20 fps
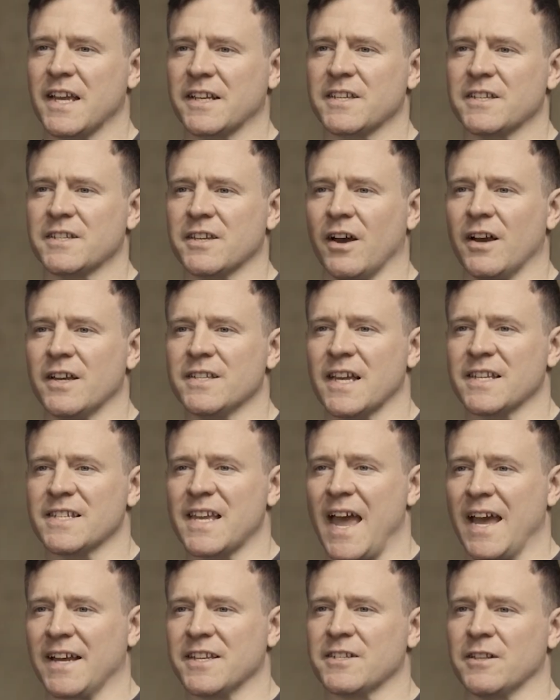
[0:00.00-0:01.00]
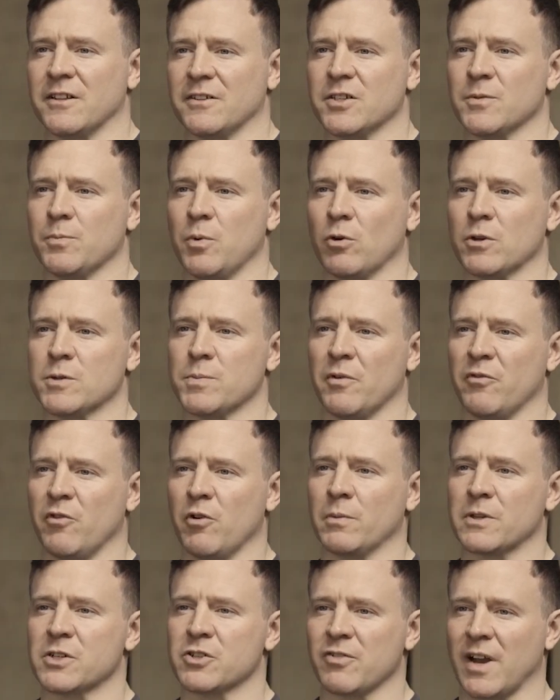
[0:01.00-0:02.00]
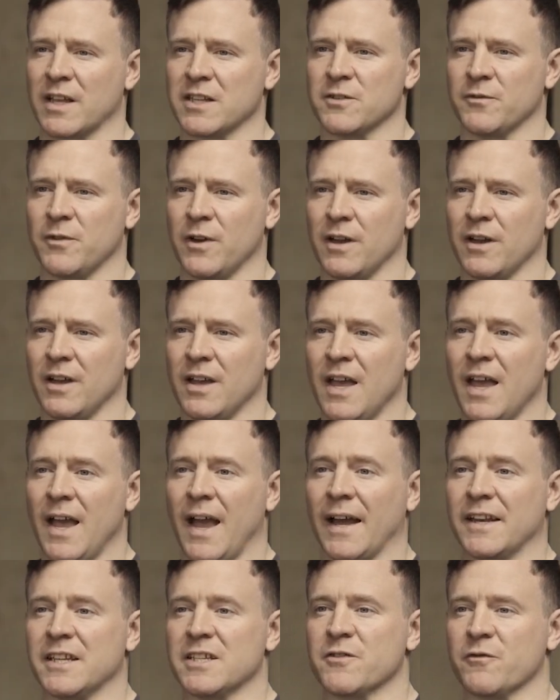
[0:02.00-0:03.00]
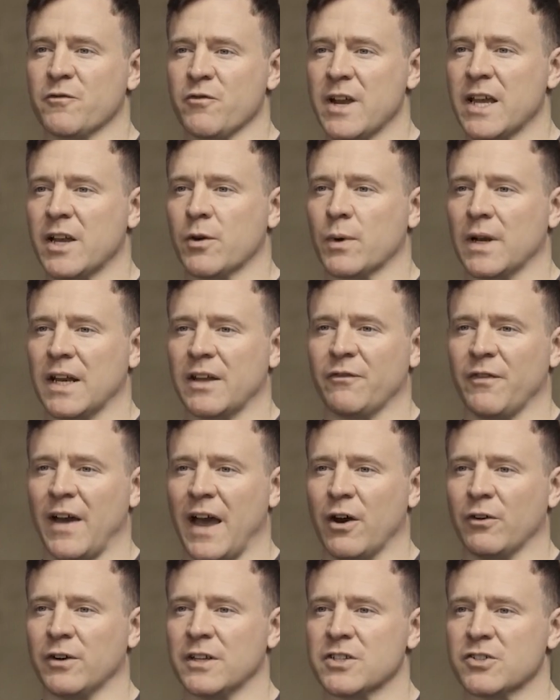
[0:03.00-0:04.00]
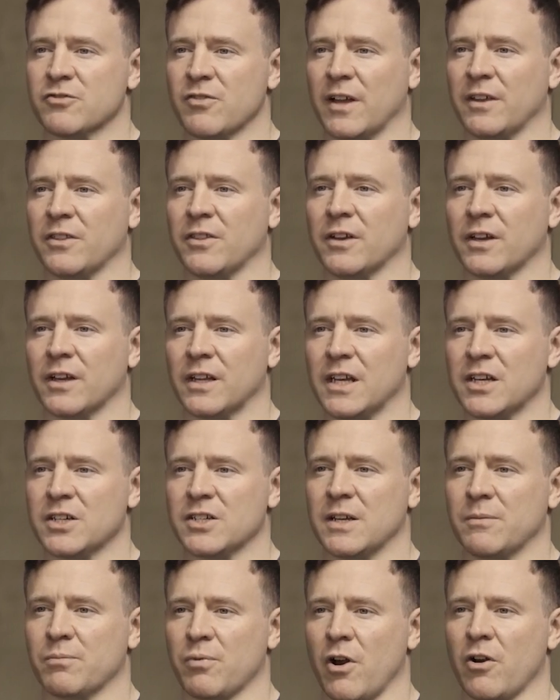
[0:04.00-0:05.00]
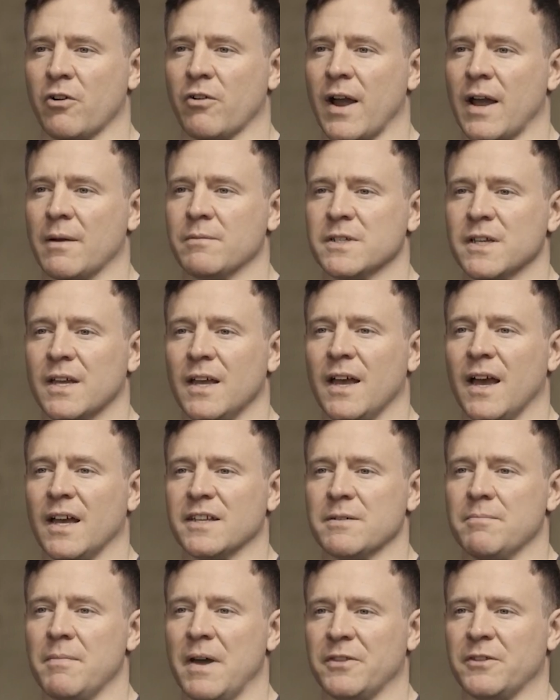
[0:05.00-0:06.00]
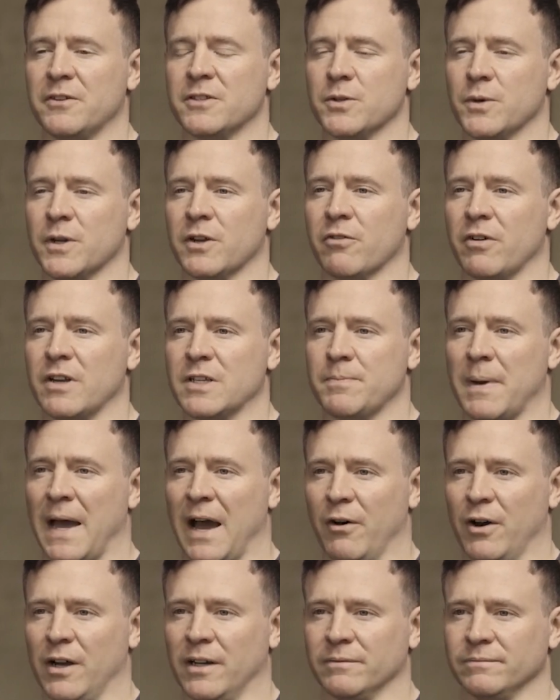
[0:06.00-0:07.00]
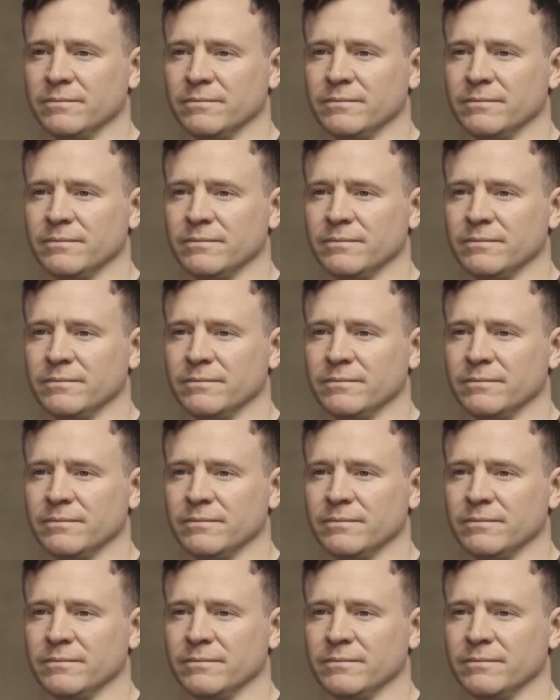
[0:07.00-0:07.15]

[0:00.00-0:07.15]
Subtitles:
exercise has excellent sports performance transfer and is frequently found in strength and conditioning programs as a method to increase power.